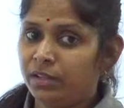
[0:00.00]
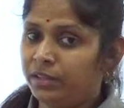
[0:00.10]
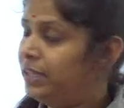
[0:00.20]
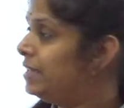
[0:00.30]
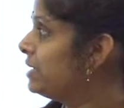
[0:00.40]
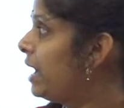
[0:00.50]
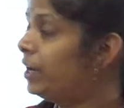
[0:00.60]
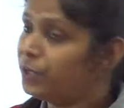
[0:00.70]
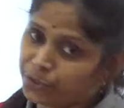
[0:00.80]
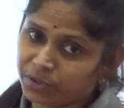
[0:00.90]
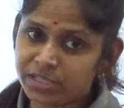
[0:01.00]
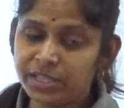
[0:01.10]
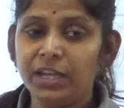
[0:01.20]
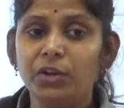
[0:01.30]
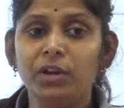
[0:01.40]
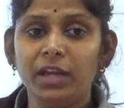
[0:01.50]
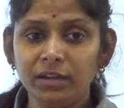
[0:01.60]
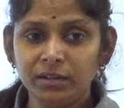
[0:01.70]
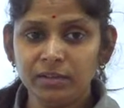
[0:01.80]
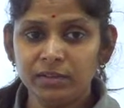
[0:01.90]
These are unicellular
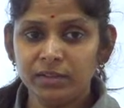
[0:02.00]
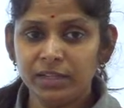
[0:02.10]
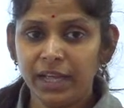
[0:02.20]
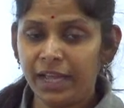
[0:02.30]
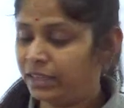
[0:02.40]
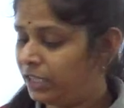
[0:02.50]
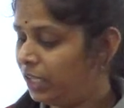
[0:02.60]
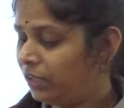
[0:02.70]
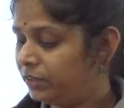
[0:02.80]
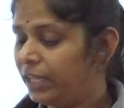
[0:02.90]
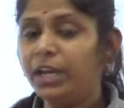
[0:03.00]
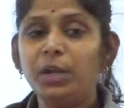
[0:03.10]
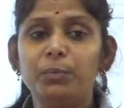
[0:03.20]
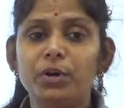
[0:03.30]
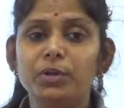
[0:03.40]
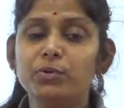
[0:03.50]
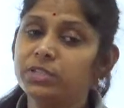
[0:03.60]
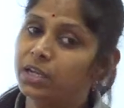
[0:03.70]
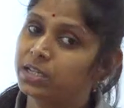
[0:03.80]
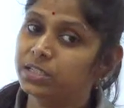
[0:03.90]
and they reproduce
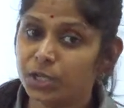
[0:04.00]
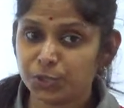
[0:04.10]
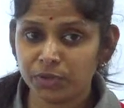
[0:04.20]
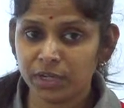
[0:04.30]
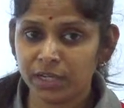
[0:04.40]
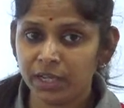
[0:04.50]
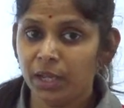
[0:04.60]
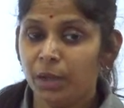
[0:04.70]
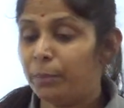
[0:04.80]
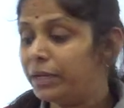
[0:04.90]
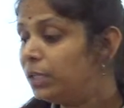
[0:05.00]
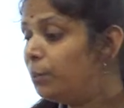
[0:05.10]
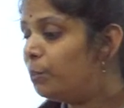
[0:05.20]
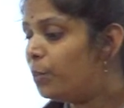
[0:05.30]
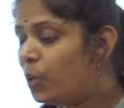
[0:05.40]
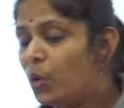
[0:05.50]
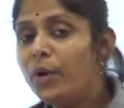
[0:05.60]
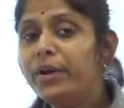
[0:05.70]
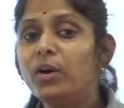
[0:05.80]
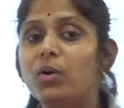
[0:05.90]
asexually. But the
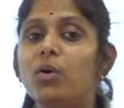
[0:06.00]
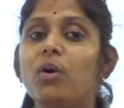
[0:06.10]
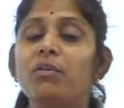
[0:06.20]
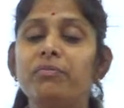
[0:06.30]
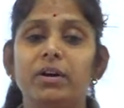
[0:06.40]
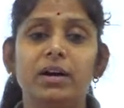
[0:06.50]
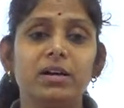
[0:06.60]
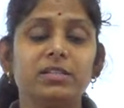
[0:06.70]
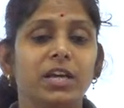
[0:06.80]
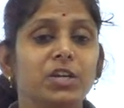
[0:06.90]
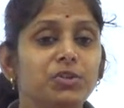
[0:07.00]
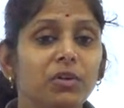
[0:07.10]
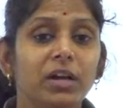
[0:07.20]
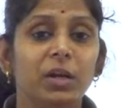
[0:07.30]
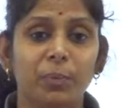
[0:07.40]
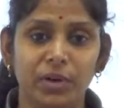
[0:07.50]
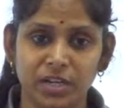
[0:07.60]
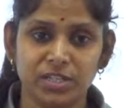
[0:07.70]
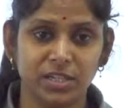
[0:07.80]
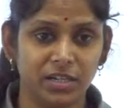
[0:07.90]
mode of asexual
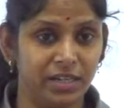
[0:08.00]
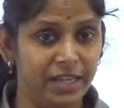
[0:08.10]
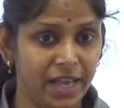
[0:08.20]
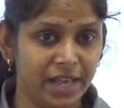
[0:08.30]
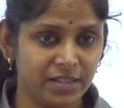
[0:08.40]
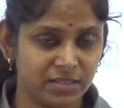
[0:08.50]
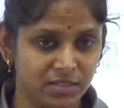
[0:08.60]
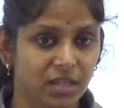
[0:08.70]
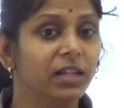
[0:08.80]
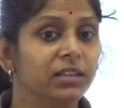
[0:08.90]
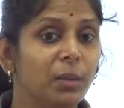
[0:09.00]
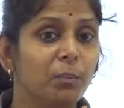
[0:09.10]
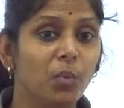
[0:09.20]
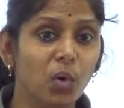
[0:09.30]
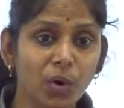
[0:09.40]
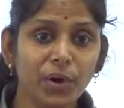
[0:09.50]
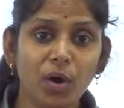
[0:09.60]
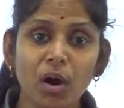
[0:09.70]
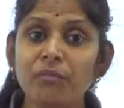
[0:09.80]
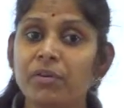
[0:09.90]
reproduction, yes, the mode
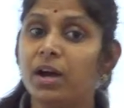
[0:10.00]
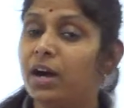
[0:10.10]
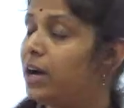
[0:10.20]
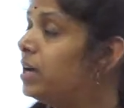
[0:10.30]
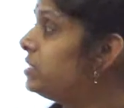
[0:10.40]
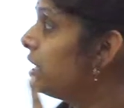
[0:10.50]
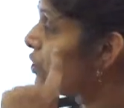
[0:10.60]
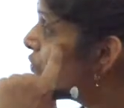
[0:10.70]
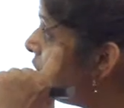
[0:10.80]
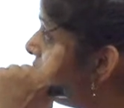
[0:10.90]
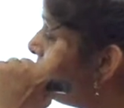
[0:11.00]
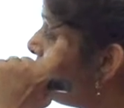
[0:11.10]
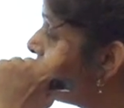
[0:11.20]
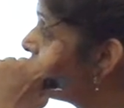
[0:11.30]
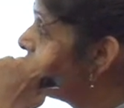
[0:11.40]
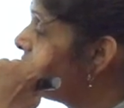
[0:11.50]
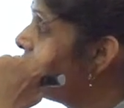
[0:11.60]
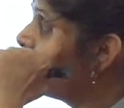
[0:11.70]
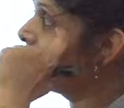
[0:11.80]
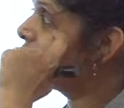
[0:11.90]
of asexual
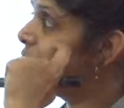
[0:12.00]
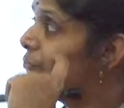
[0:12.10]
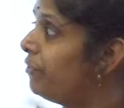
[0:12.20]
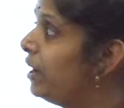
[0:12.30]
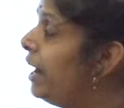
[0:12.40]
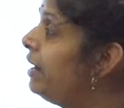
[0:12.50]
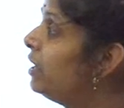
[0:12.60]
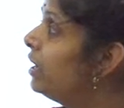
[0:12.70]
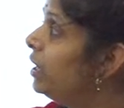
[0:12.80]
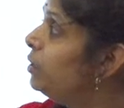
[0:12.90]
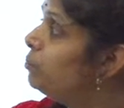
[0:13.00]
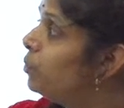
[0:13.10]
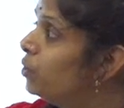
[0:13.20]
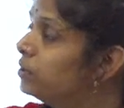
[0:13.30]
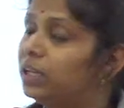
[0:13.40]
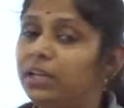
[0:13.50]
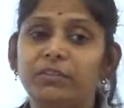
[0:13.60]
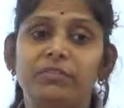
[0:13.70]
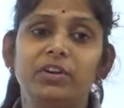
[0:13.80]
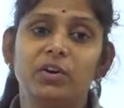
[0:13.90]
reproduction is different in both the
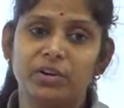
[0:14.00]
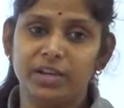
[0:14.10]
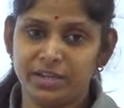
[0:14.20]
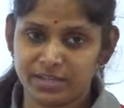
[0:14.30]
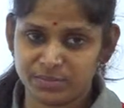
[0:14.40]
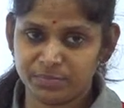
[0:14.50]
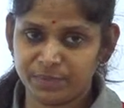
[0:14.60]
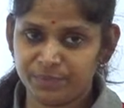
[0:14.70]
living organism.